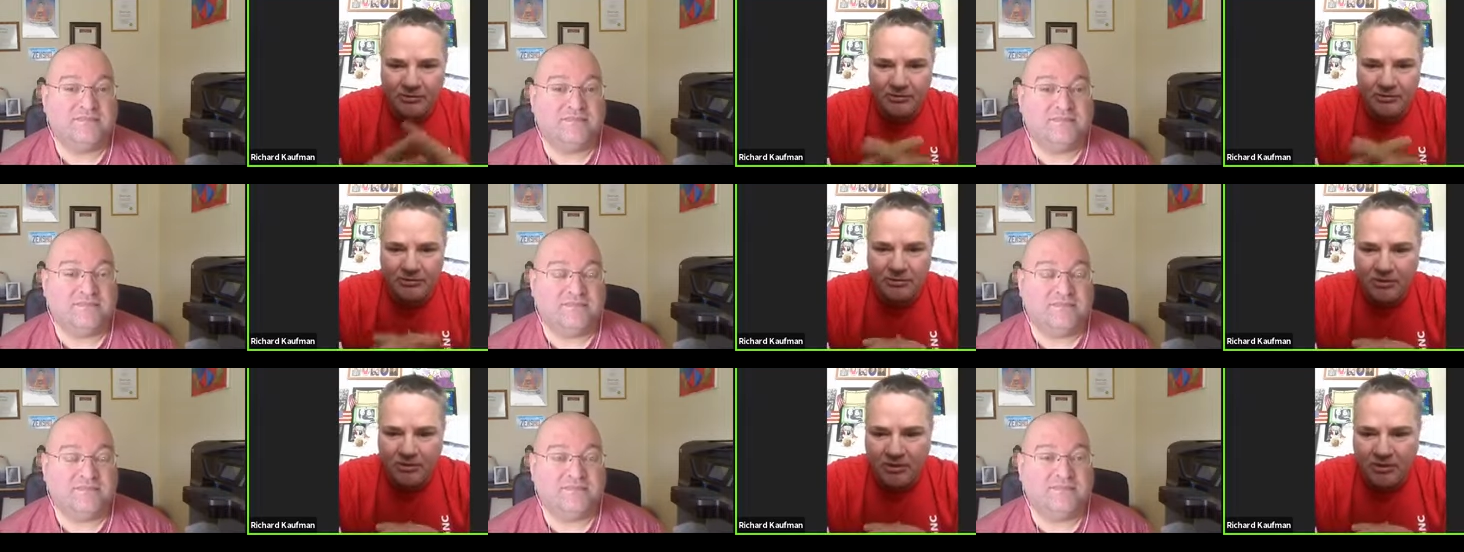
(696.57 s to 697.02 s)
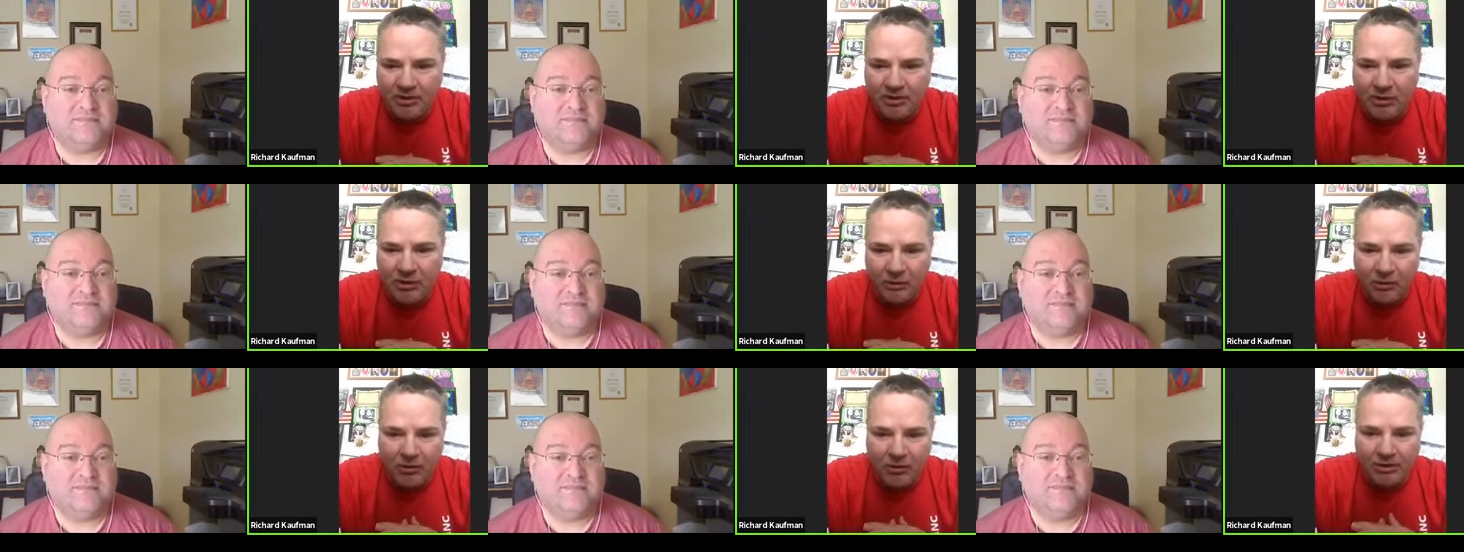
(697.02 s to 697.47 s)
Speaker 1: you could,
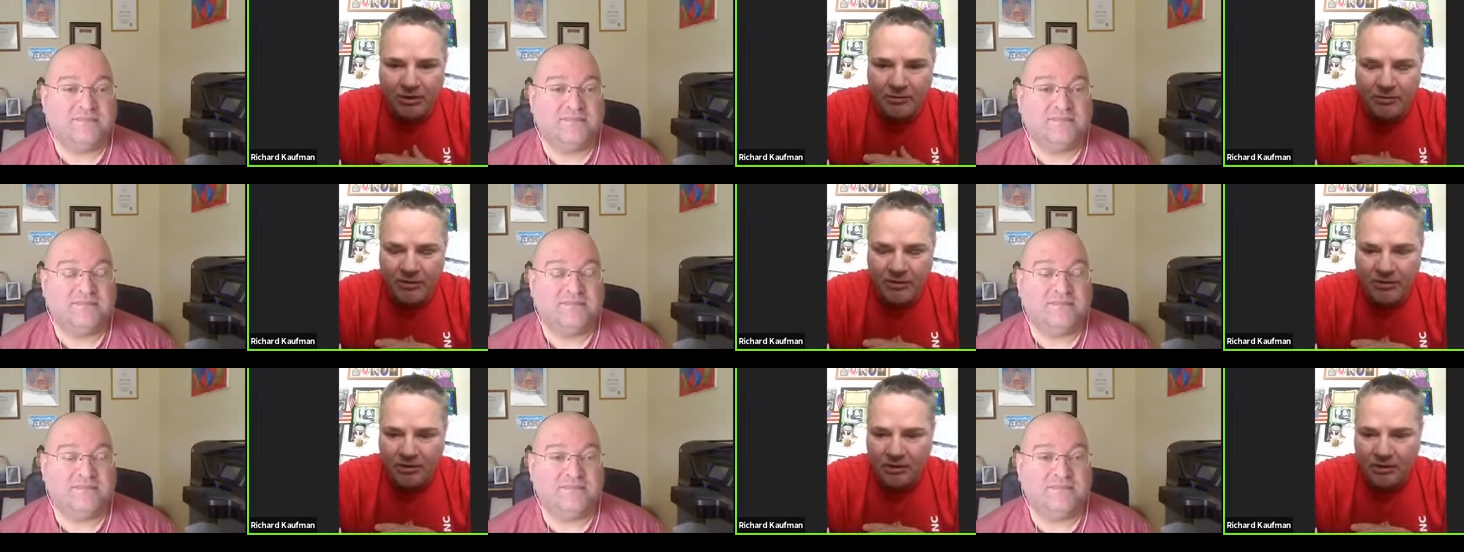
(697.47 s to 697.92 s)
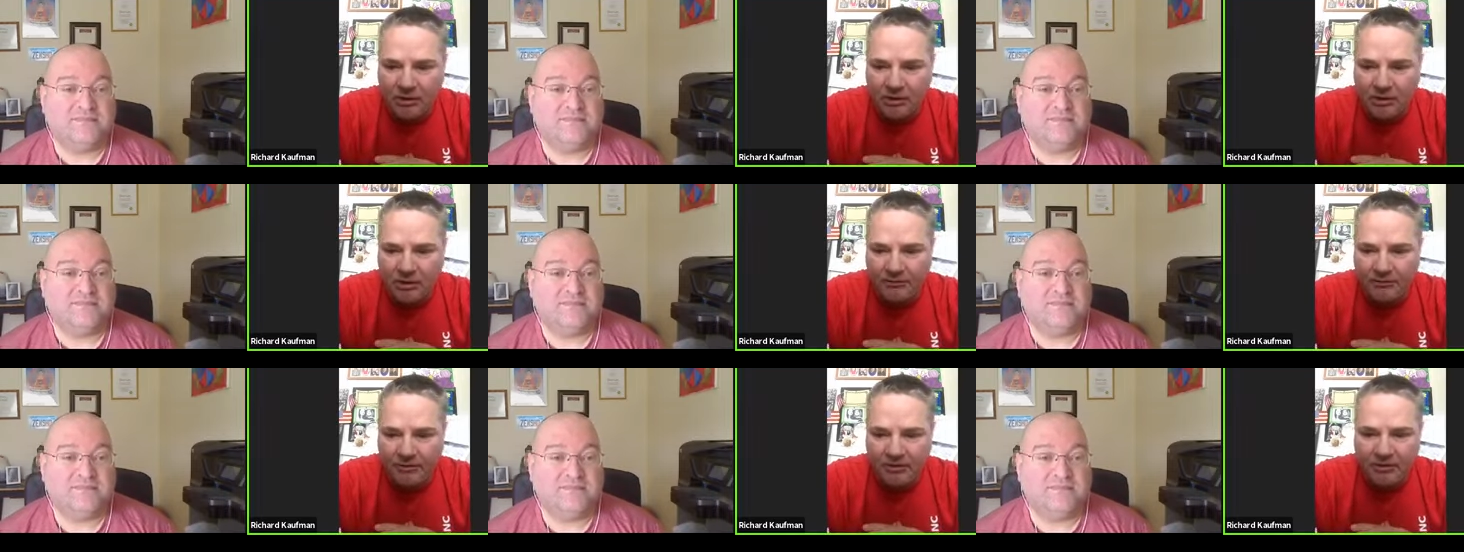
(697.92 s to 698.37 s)
or it could be, you know,
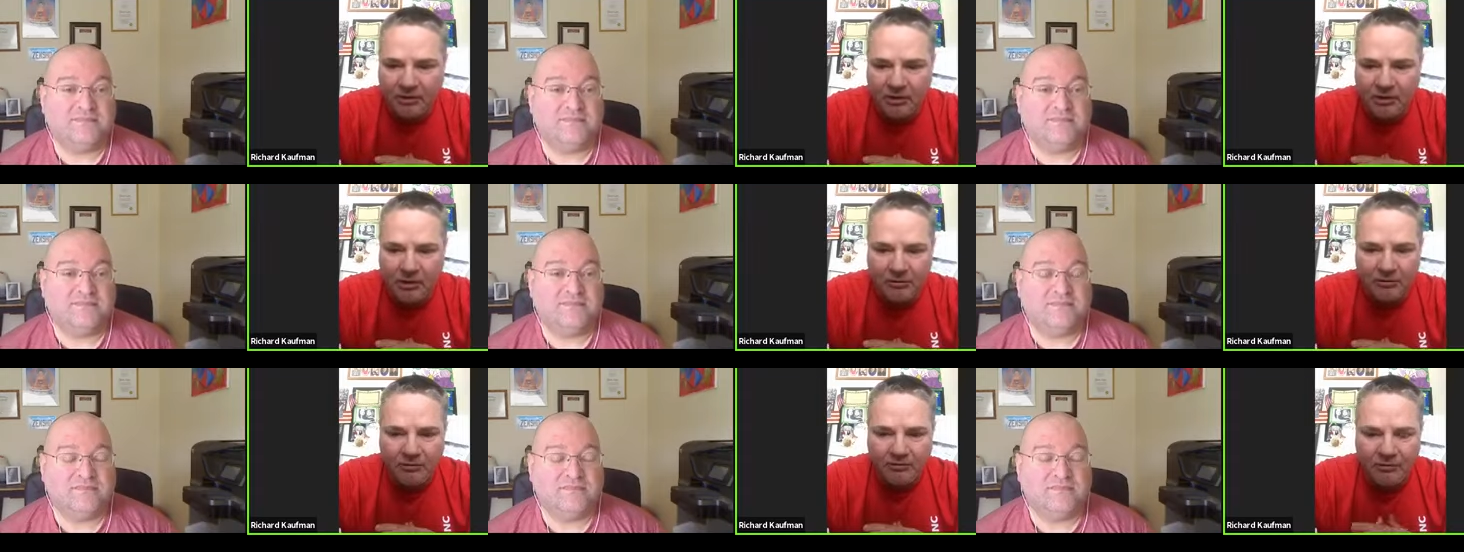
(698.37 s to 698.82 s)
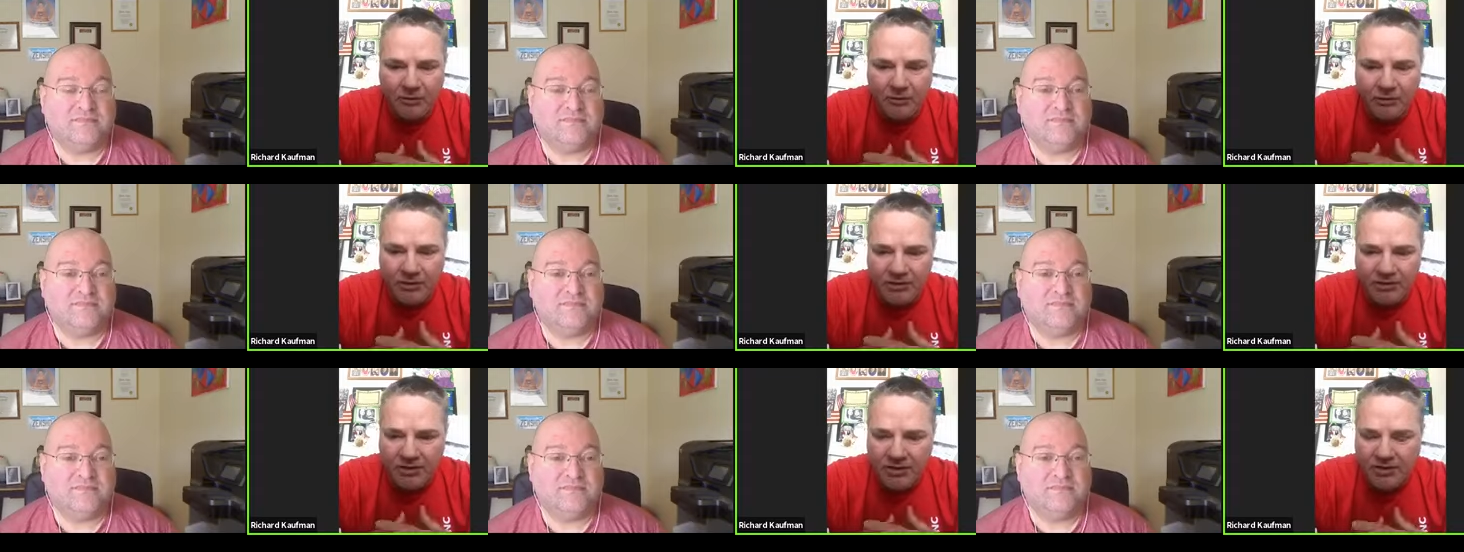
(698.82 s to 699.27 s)
even food
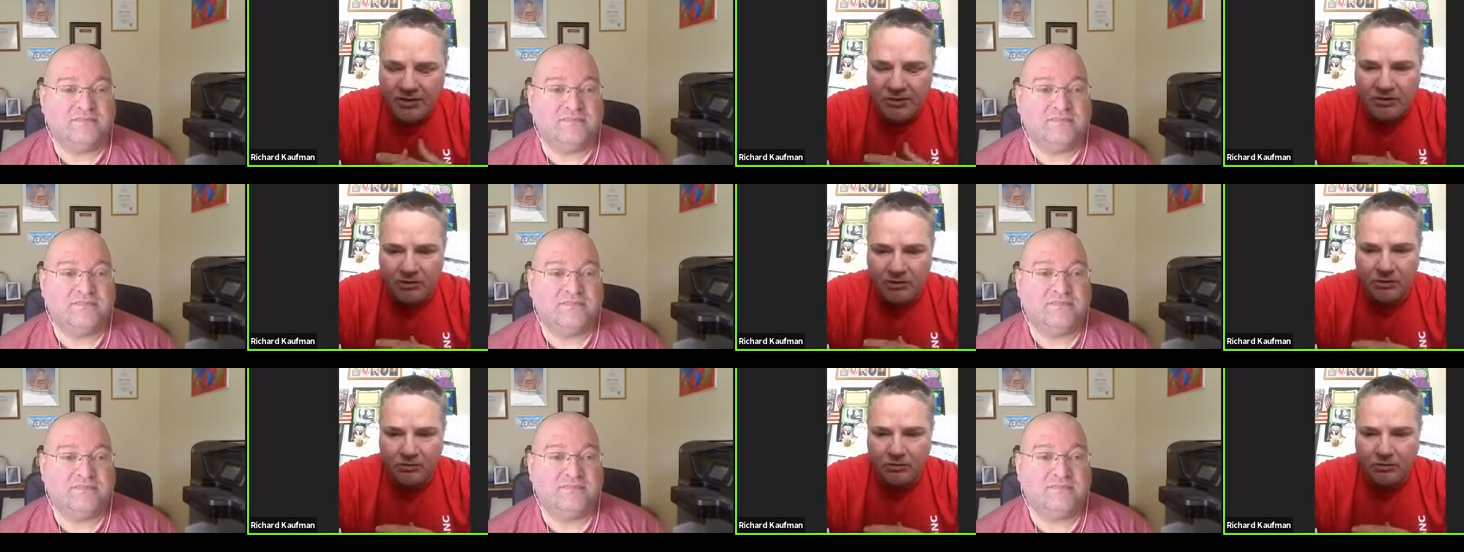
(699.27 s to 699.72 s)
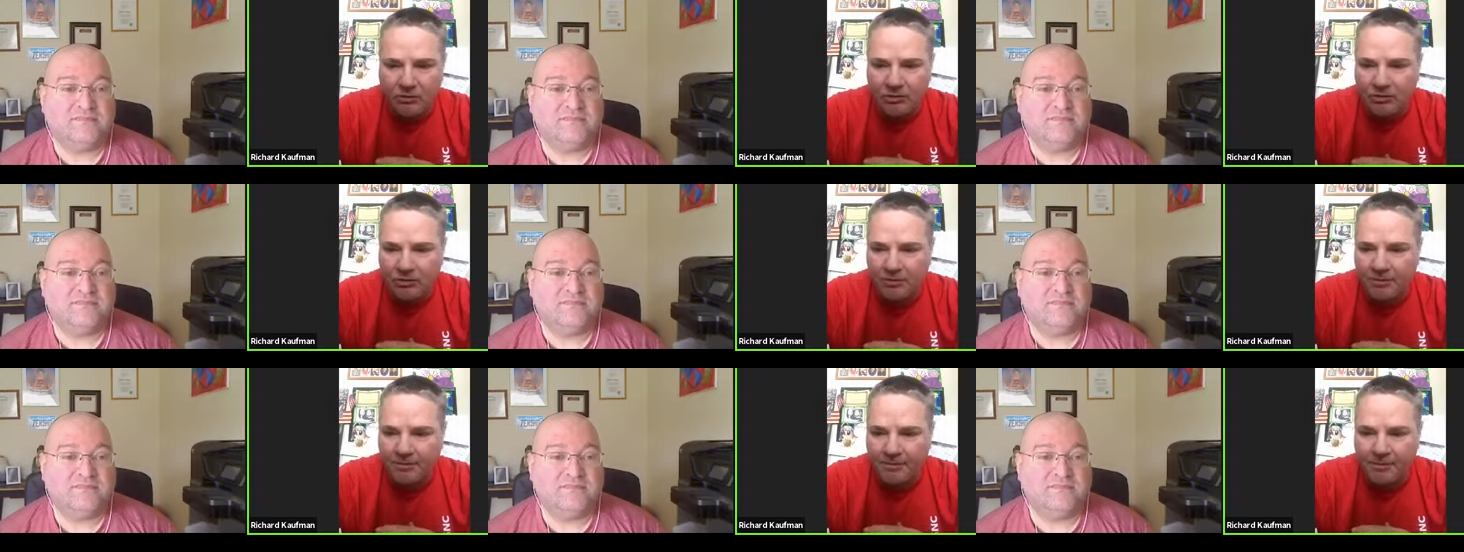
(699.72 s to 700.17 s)
addiction
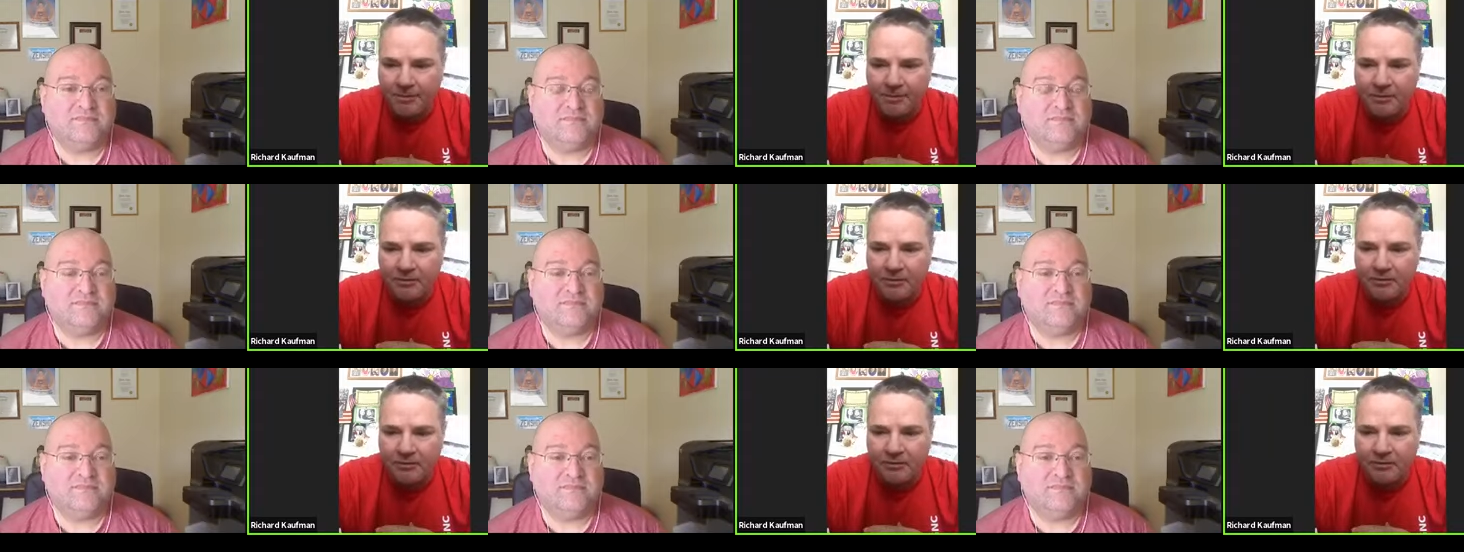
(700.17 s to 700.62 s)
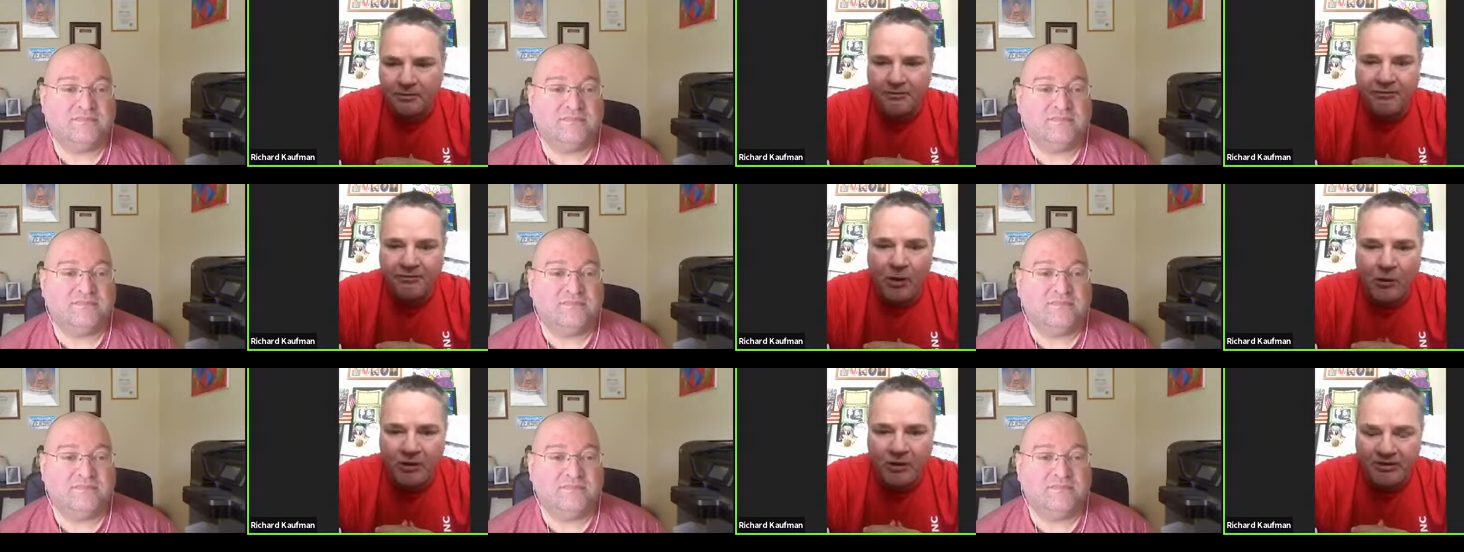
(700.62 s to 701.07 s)
or the
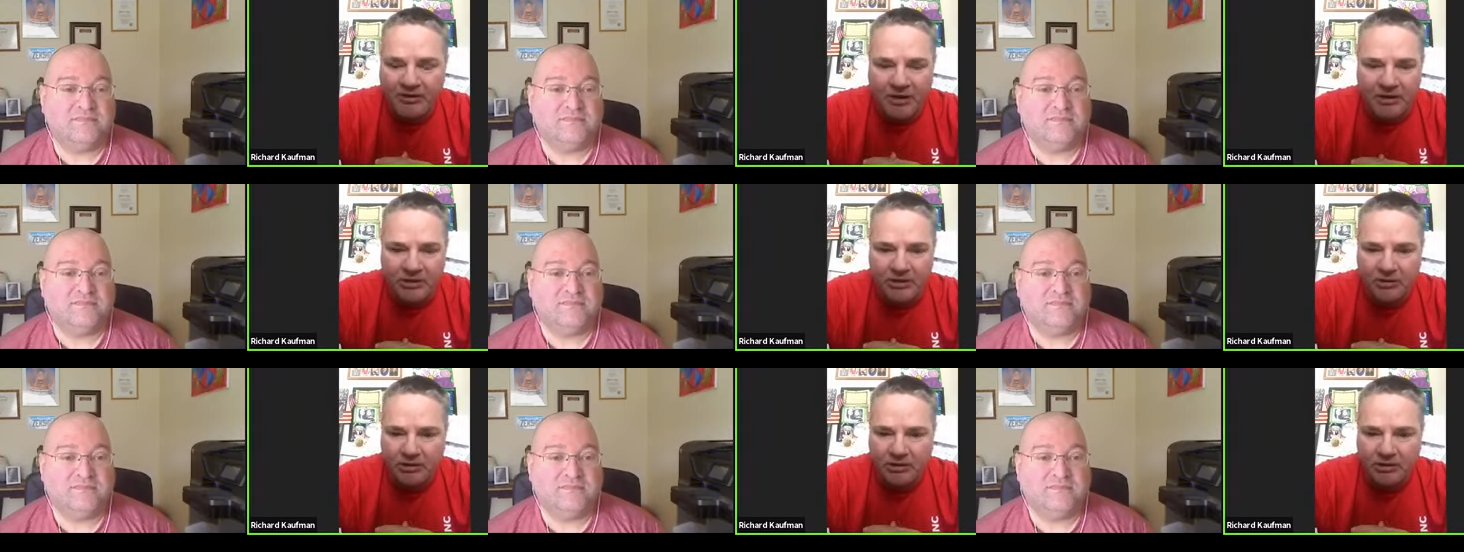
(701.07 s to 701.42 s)
phone addiction.